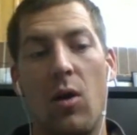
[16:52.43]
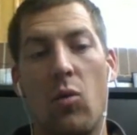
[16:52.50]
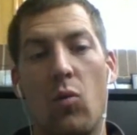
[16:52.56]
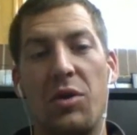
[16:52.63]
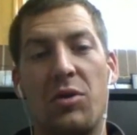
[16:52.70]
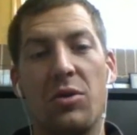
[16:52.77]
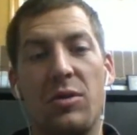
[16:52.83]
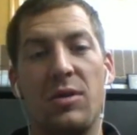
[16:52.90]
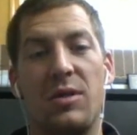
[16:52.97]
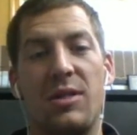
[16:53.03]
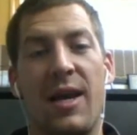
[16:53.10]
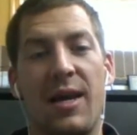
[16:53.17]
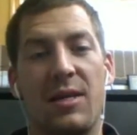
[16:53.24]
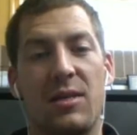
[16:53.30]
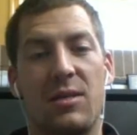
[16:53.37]
We couldn't
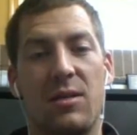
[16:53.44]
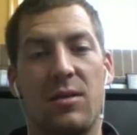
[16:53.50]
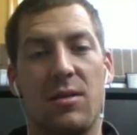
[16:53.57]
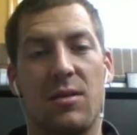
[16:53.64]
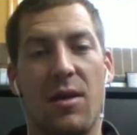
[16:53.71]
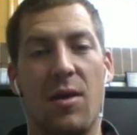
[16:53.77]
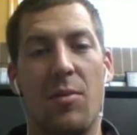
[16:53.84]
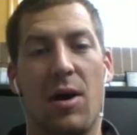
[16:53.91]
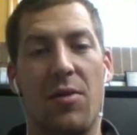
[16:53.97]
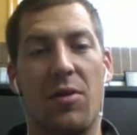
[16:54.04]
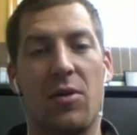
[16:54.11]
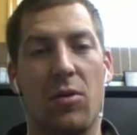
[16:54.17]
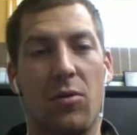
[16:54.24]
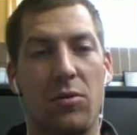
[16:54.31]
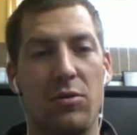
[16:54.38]
test them on
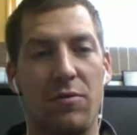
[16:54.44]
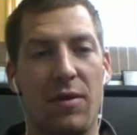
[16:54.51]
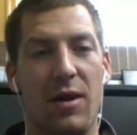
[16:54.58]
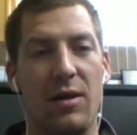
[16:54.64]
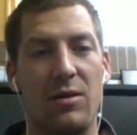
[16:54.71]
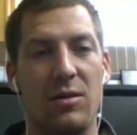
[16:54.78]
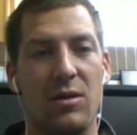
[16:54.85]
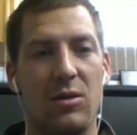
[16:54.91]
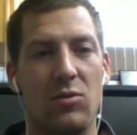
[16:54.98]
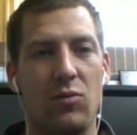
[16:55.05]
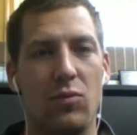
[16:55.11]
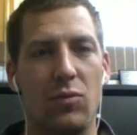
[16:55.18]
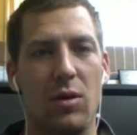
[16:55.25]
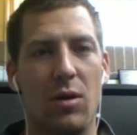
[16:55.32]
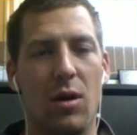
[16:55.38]
their own device because
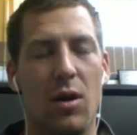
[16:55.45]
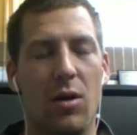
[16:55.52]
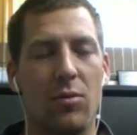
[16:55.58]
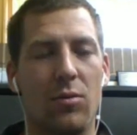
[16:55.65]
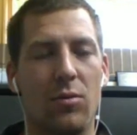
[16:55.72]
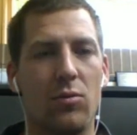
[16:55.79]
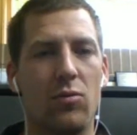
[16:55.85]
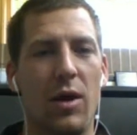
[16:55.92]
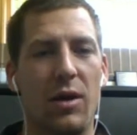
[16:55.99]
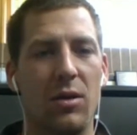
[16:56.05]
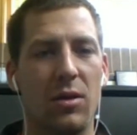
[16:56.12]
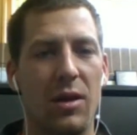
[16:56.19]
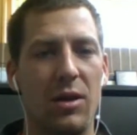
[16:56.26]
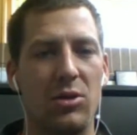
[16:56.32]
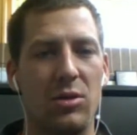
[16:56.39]
there are
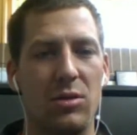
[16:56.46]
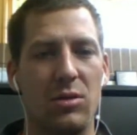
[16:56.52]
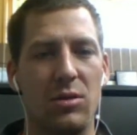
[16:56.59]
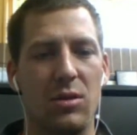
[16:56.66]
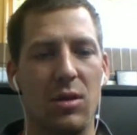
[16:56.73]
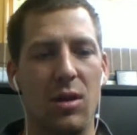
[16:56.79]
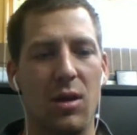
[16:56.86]
regulations